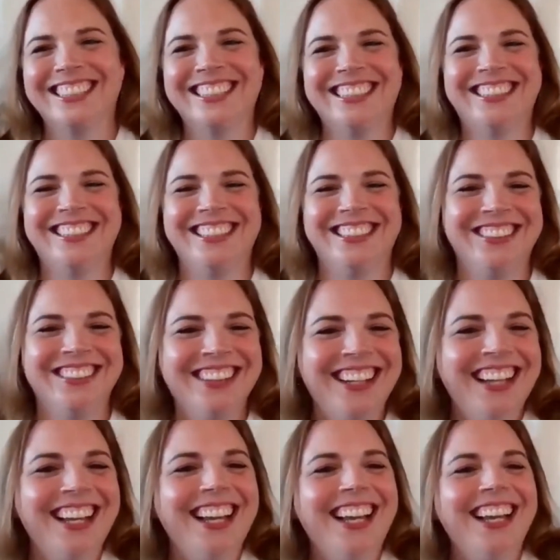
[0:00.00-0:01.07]
So
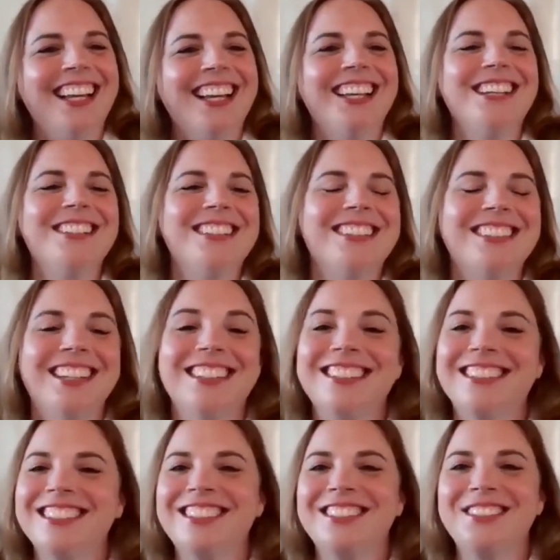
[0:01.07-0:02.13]
as
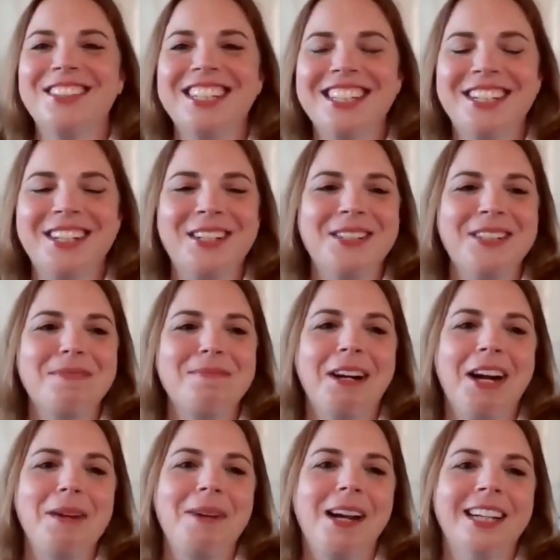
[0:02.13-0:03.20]
the story goes,
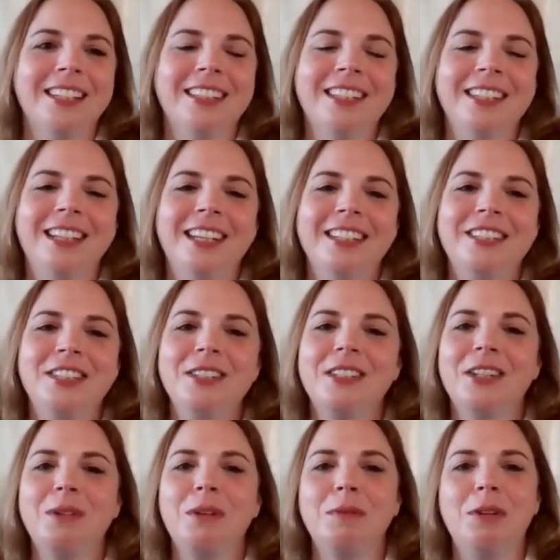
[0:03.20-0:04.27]
Mary Magdalene and 2
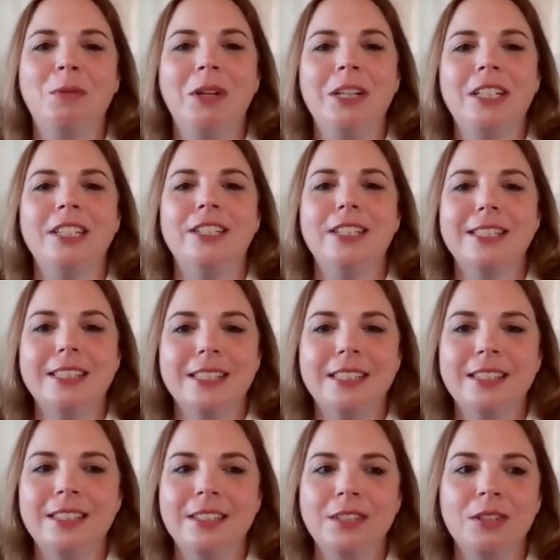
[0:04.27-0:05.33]
other women went to
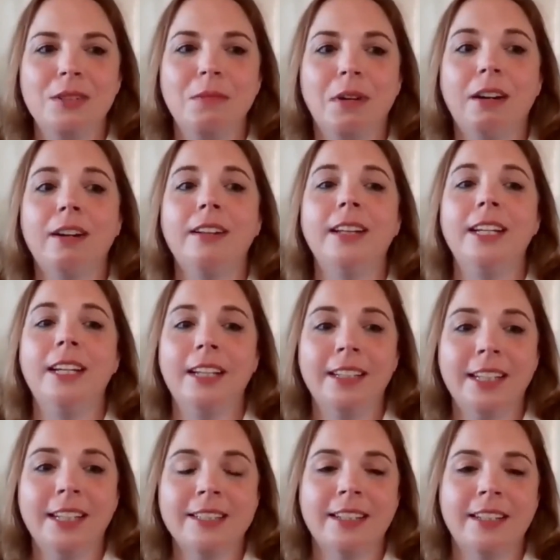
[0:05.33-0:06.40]
Jesus's tomb early on
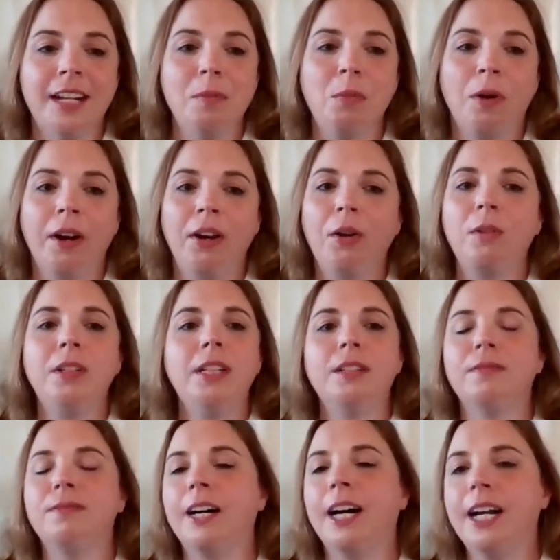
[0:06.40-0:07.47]
that Sunday morning, only
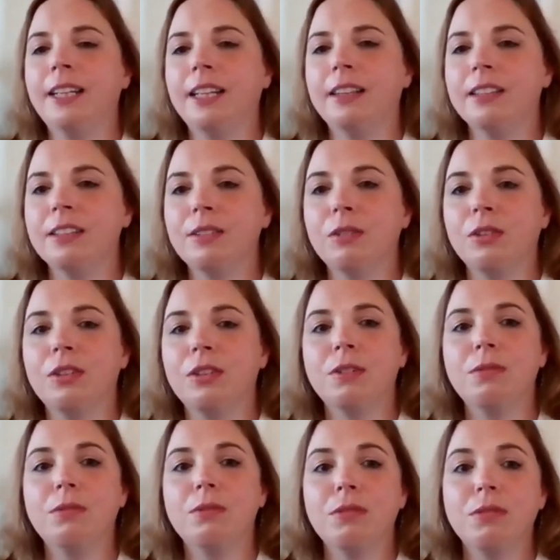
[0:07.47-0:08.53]
to find that
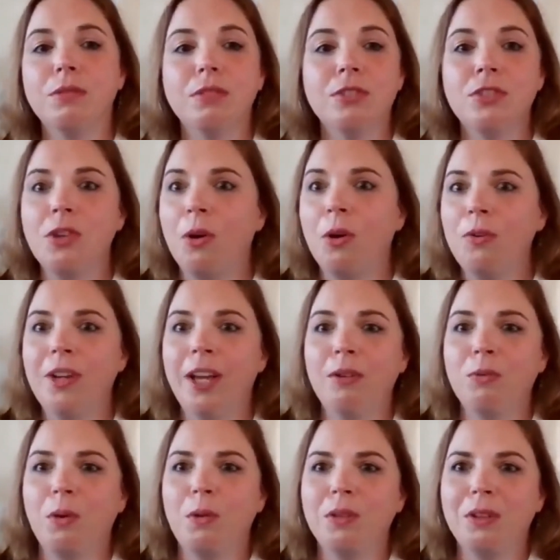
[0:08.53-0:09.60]
the stone
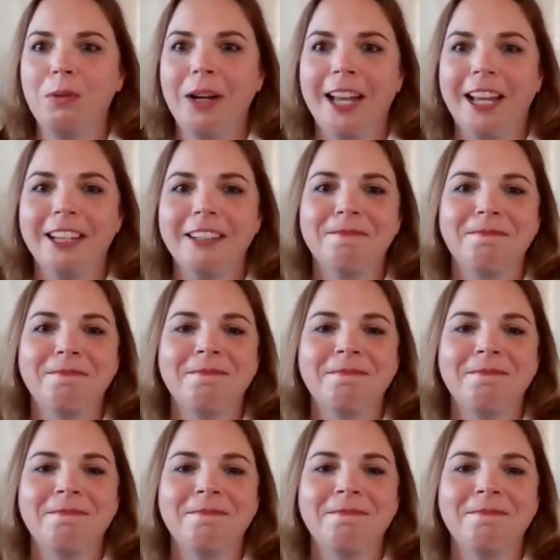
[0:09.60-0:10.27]
had rolled away.